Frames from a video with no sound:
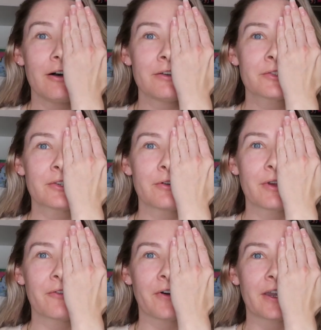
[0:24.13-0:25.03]

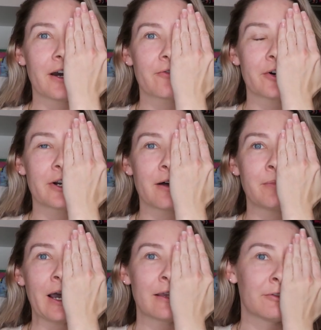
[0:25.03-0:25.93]
Also, if I cover it
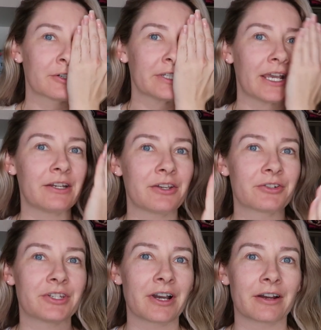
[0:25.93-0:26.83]
up, I look 10
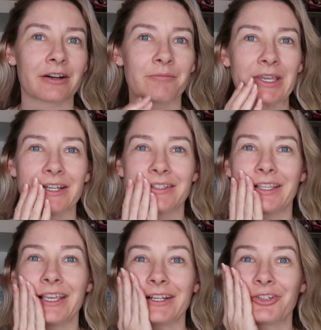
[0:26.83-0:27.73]
years younger because